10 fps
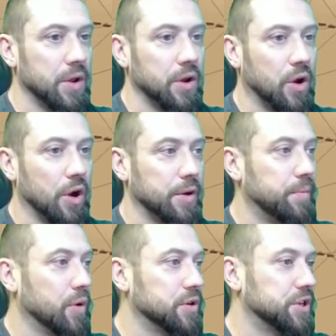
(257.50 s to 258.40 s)
Continent
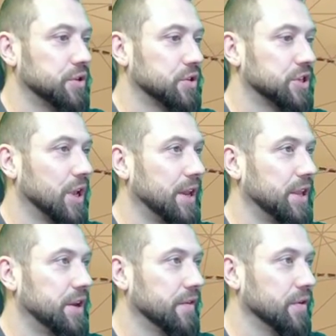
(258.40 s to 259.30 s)
bonuses are slightly
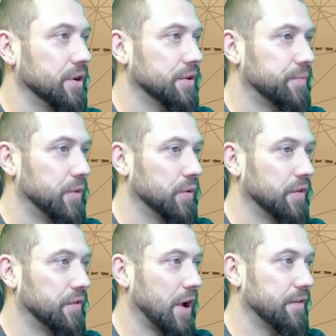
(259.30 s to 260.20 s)
different. You have a
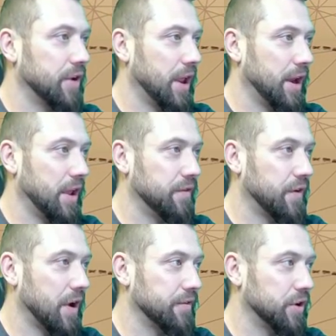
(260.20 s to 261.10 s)
5 in NA,
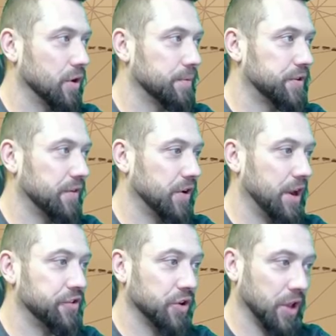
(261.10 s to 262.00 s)
5 in Europe, 7 in
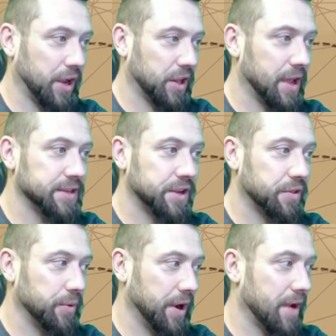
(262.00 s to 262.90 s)
Asia, like Classic,
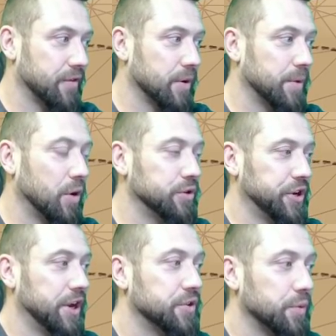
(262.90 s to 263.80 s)
3 in Africa, but
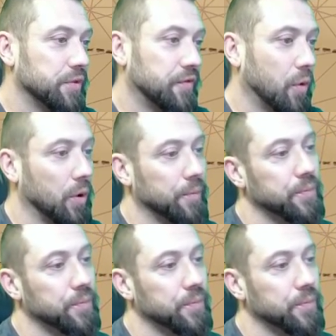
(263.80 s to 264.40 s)
Oceania is worth 4.